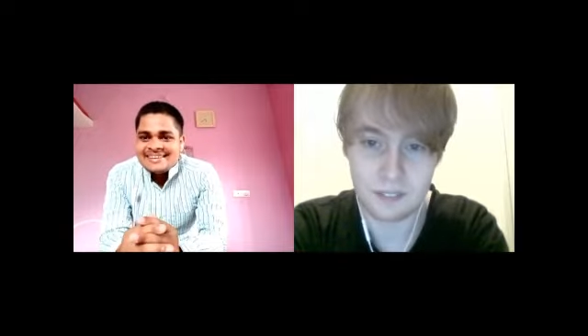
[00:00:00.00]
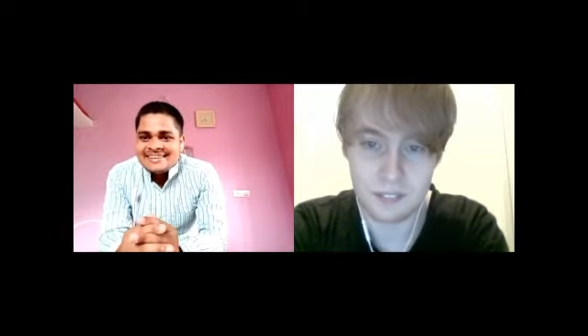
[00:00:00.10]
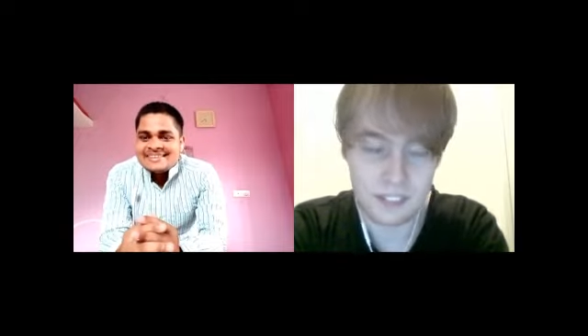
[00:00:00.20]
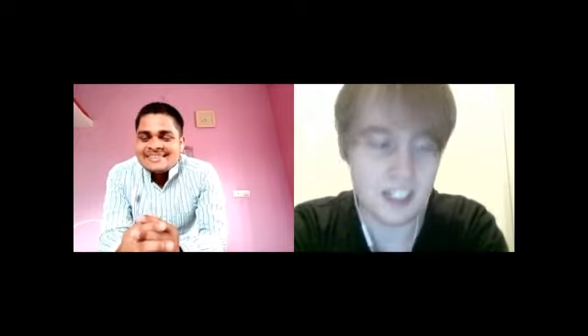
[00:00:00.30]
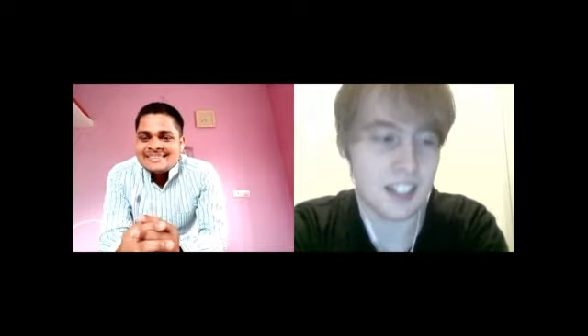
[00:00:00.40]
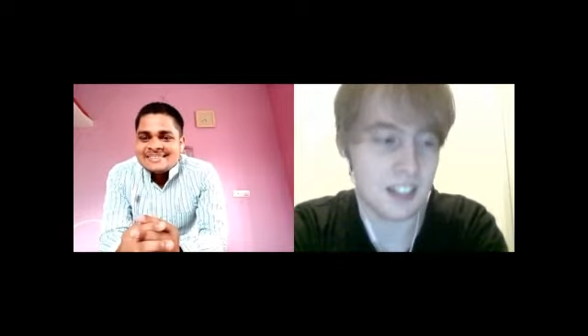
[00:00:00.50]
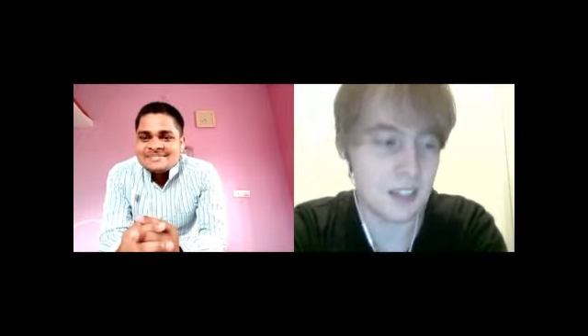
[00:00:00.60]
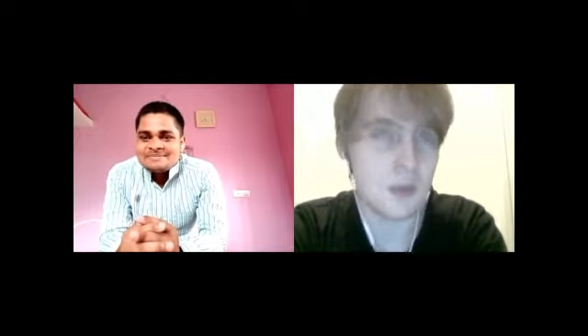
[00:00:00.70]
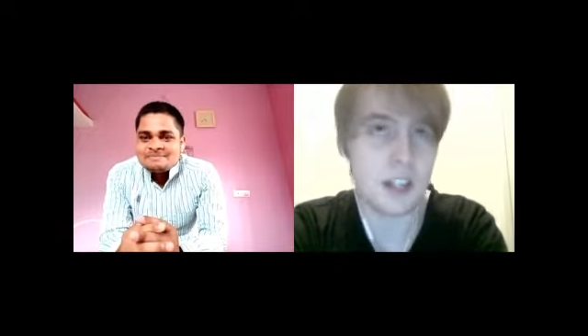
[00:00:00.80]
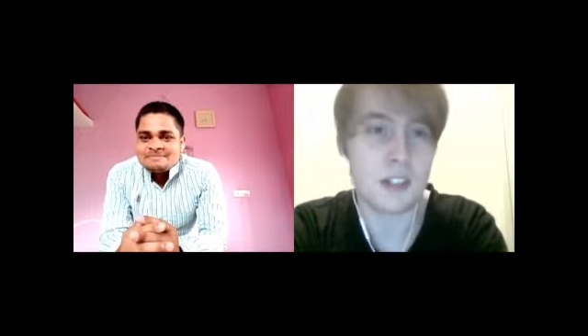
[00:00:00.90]
Yeah, they're
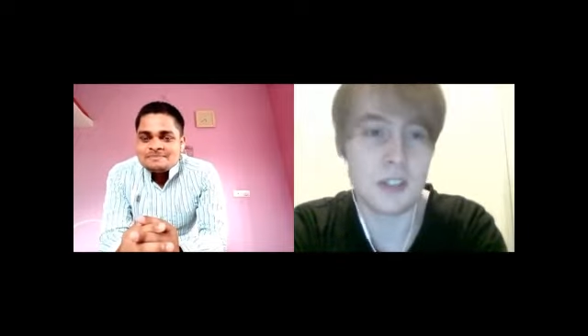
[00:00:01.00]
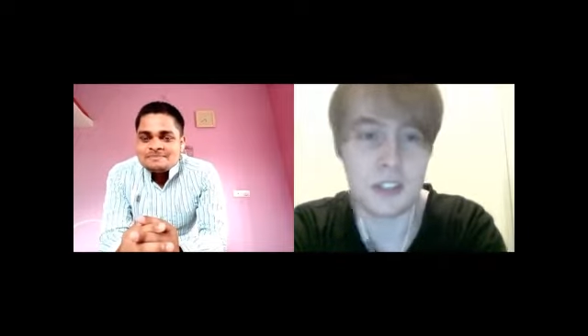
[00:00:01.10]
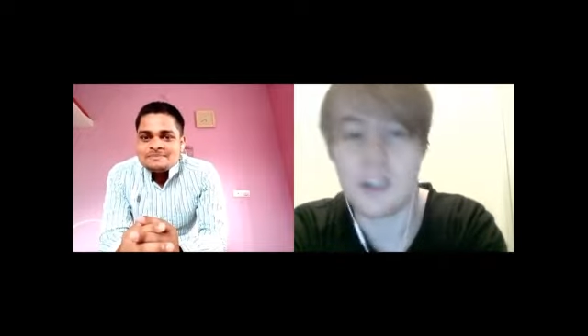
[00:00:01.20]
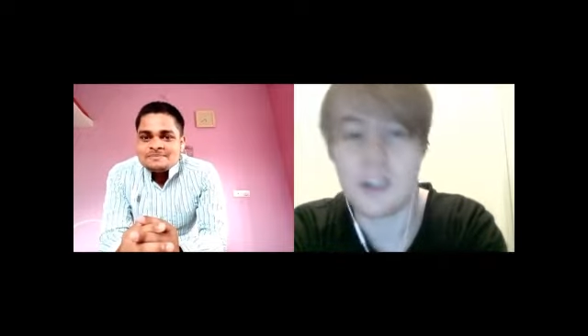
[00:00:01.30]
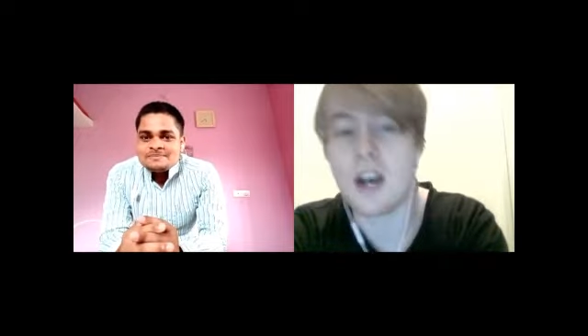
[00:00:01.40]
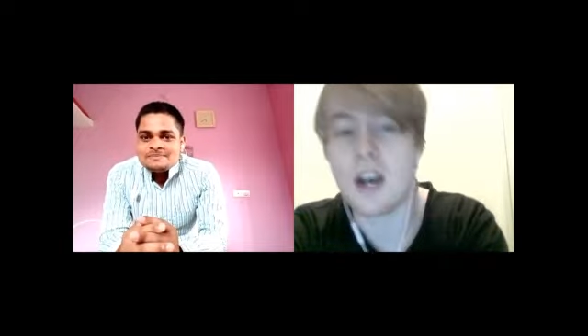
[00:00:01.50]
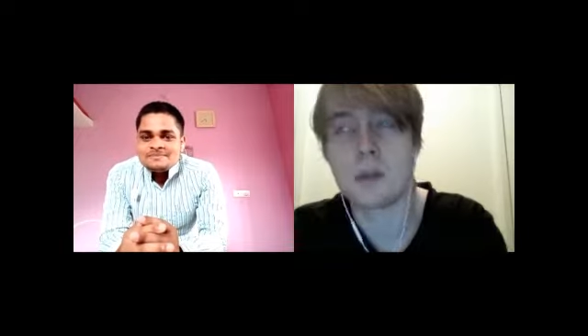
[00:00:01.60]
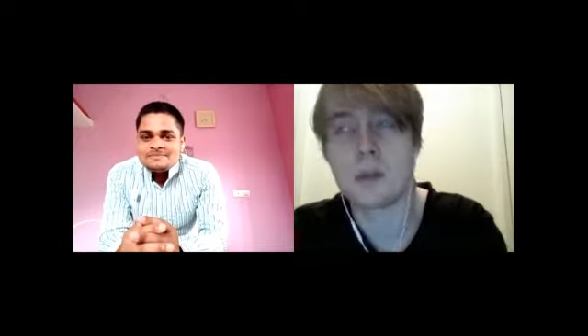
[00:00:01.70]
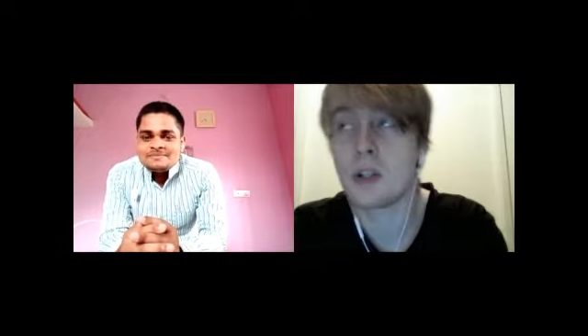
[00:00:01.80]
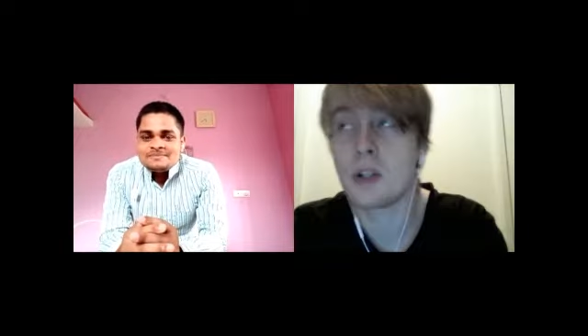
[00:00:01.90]
quite cute. So I would probably
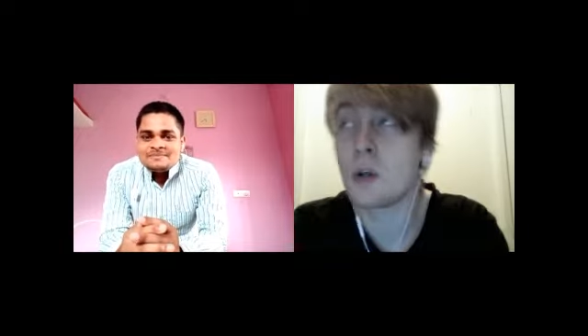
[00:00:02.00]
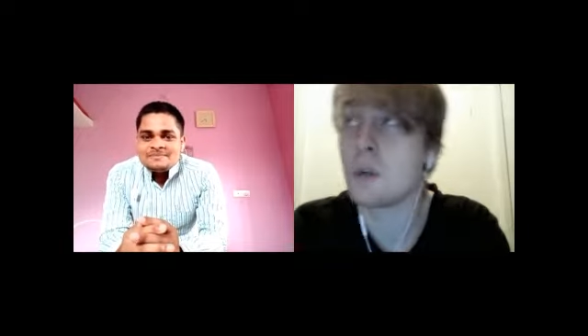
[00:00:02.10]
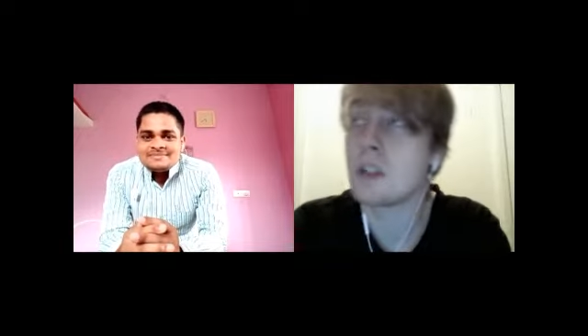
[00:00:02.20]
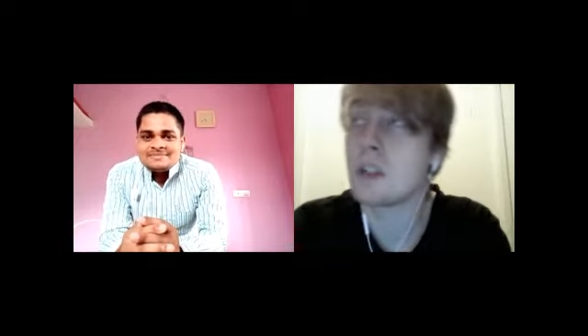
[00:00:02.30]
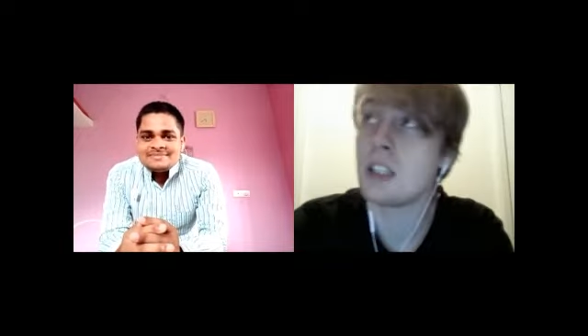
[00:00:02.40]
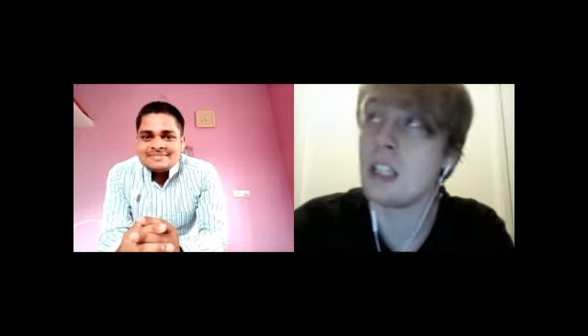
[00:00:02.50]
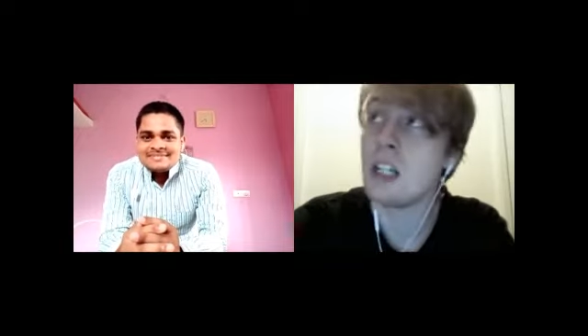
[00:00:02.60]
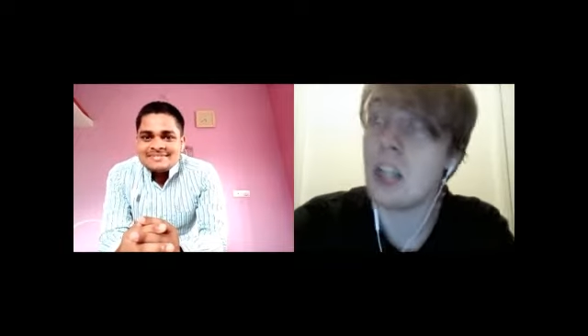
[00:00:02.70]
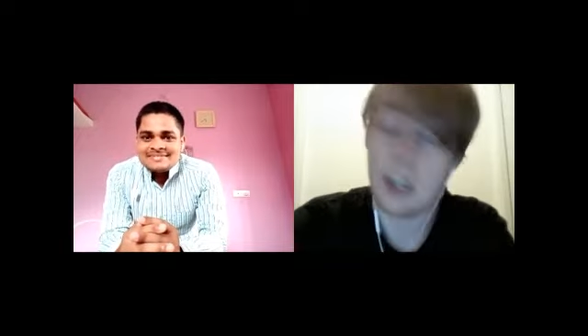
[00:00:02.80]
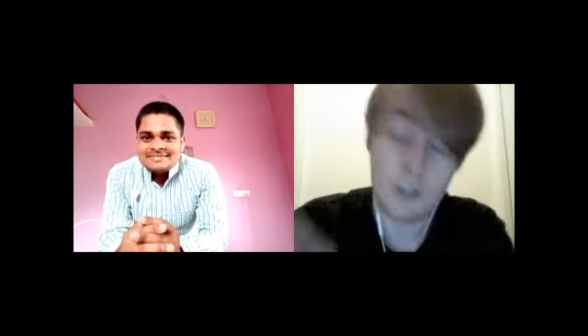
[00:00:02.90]
go with.
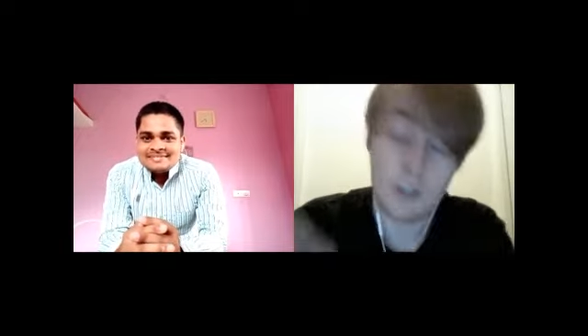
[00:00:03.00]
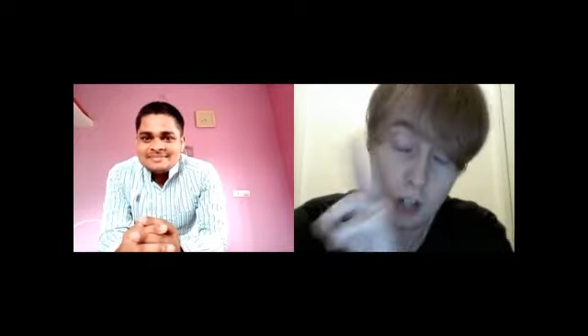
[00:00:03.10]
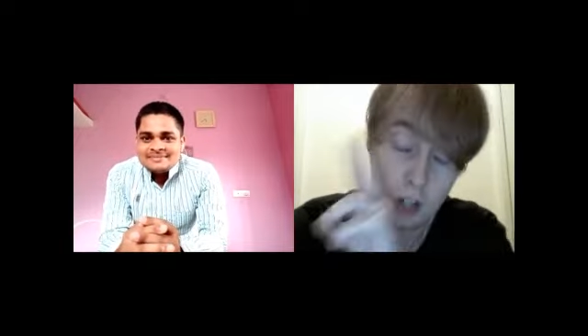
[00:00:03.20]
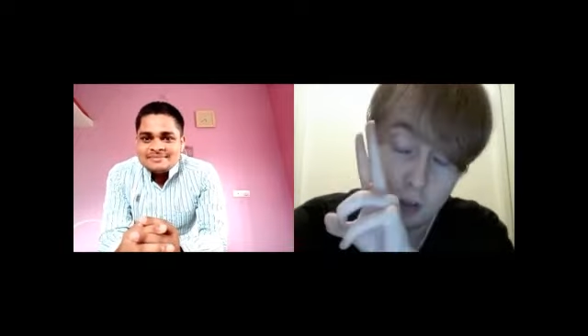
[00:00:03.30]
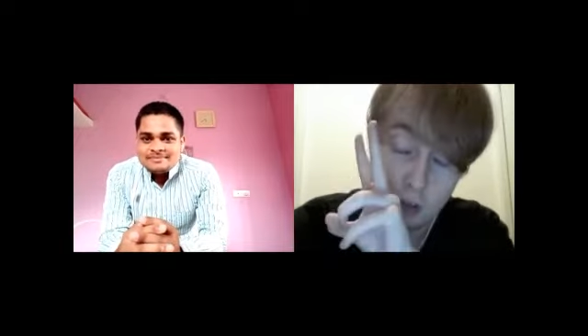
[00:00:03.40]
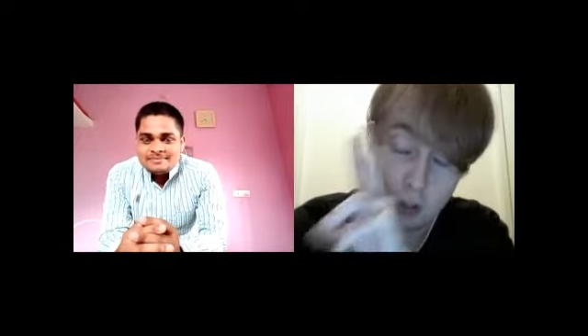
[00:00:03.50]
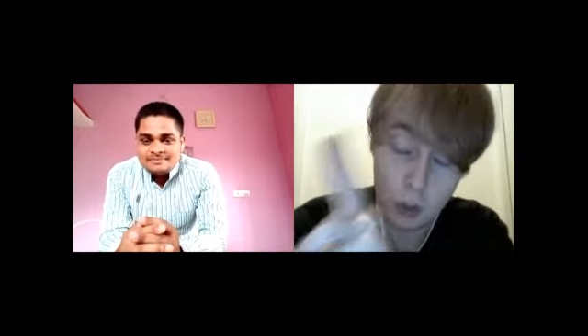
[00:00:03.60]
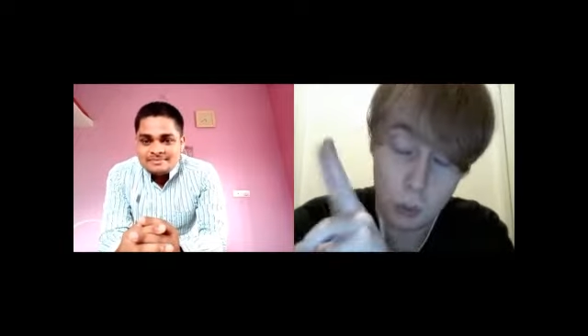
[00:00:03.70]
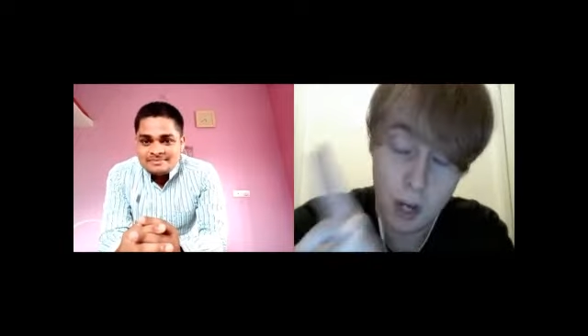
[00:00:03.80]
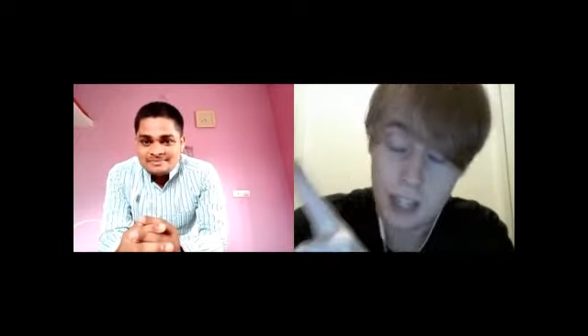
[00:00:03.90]
I've got, I've got two white